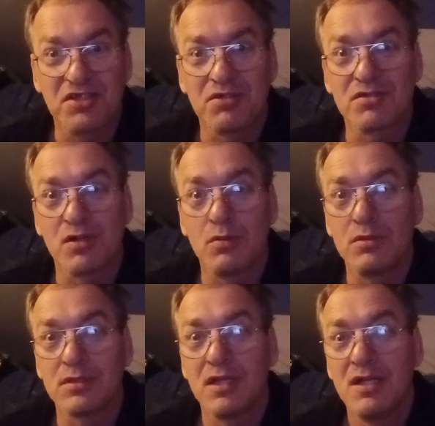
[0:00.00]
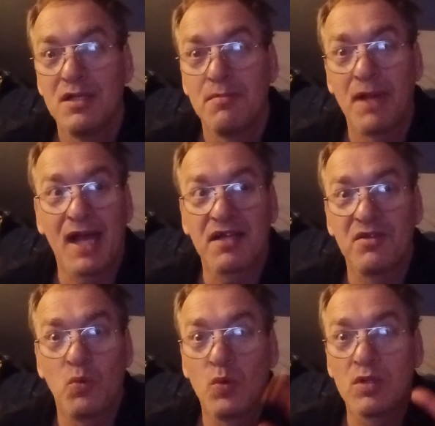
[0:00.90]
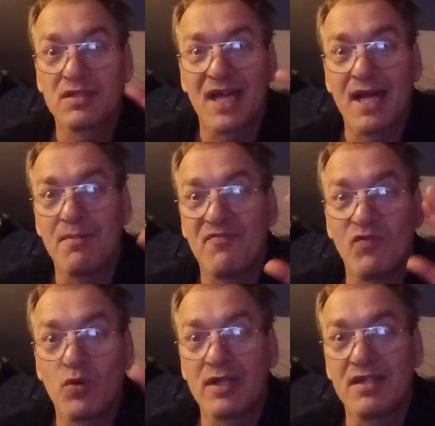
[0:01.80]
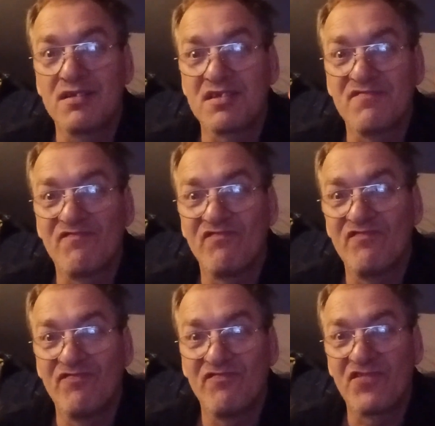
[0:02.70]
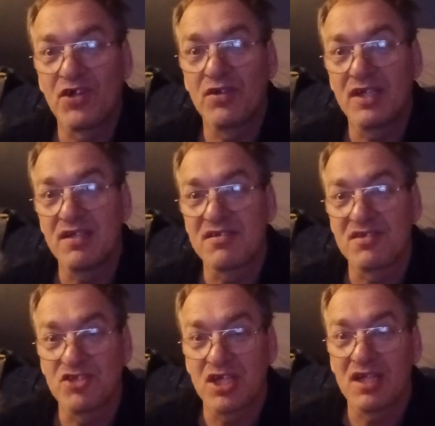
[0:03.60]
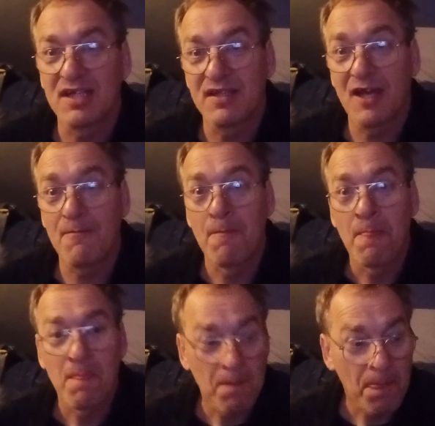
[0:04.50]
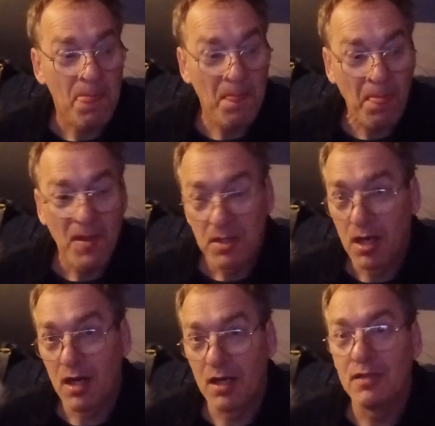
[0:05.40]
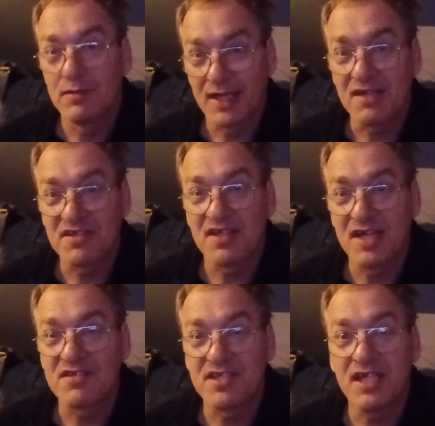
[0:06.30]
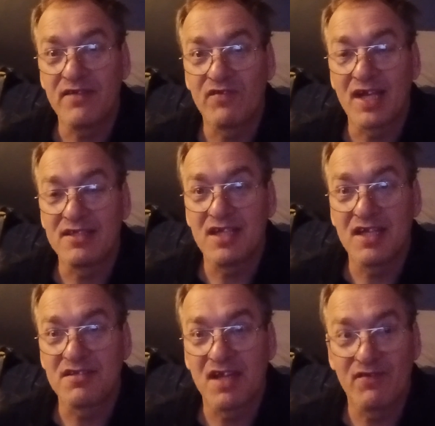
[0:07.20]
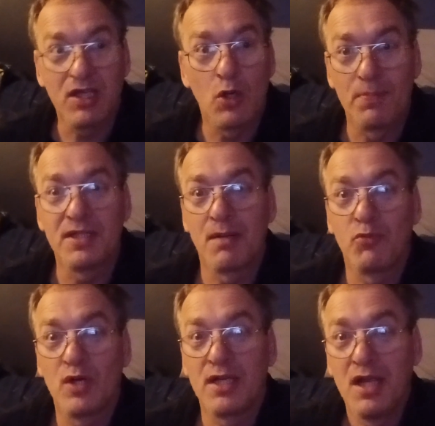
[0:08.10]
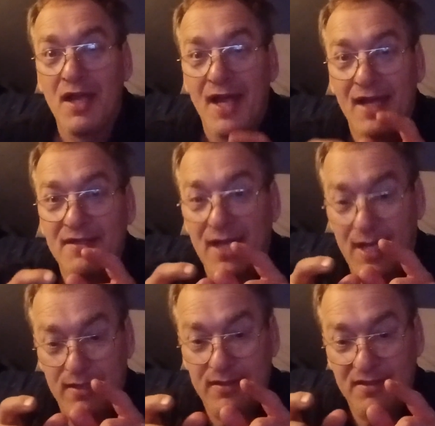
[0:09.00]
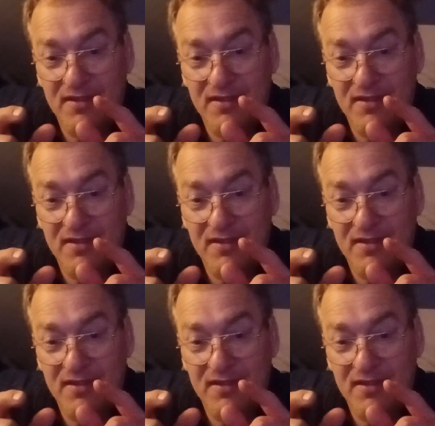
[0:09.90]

years old, back in the wartime, 40s and 30s and shit like that. Like I said, that Steve, 1987, he opened up one, and they had